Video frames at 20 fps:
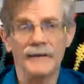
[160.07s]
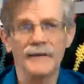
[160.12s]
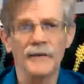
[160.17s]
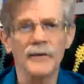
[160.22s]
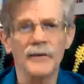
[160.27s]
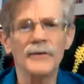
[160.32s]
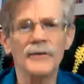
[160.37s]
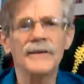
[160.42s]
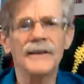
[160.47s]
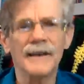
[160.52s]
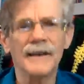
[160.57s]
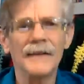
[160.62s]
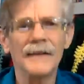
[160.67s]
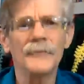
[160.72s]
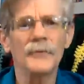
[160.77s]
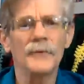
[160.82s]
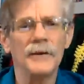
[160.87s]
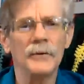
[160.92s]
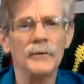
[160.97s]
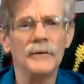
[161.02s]
So there are
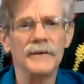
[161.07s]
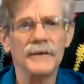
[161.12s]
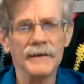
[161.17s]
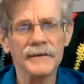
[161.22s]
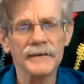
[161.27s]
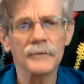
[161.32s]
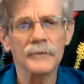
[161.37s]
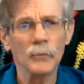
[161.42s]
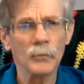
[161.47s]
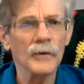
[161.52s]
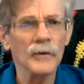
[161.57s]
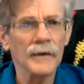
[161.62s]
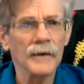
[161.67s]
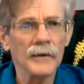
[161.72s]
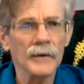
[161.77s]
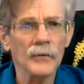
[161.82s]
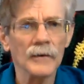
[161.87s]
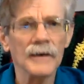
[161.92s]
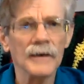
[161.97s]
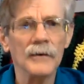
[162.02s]
times when you would
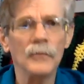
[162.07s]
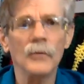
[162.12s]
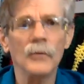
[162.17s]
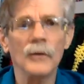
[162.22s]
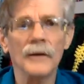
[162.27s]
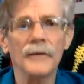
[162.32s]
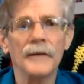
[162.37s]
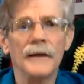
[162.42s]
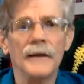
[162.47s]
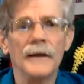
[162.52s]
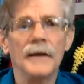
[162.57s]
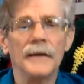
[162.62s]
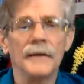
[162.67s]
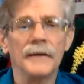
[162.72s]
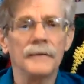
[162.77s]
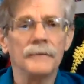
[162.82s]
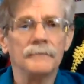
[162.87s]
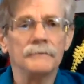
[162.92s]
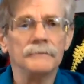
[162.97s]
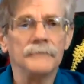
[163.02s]
agree with
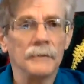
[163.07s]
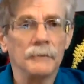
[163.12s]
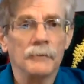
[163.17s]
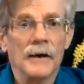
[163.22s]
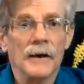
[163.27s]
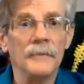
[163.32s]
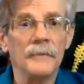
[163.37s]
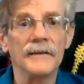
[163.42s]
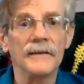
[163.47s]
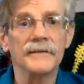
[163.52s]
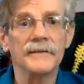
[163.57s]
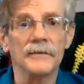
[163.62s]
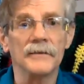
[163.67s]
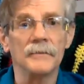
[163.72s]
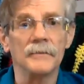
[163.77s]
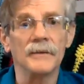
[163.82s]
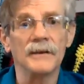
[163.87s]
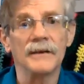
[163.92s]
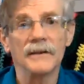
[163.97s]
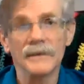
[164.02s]
the Prime
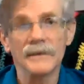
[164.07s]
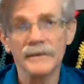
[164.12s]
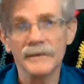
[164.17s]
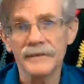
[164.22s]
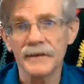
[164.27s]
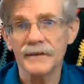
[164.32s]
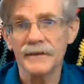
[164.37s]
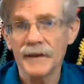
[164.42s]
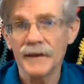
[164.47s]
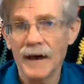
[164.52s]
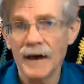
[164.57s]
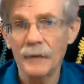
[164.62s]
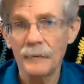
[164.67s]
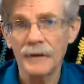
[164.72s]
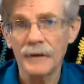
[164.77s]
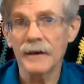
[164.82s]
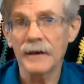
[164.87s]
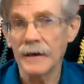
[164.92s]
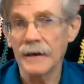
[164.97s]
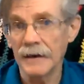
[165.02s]
Minister because the topic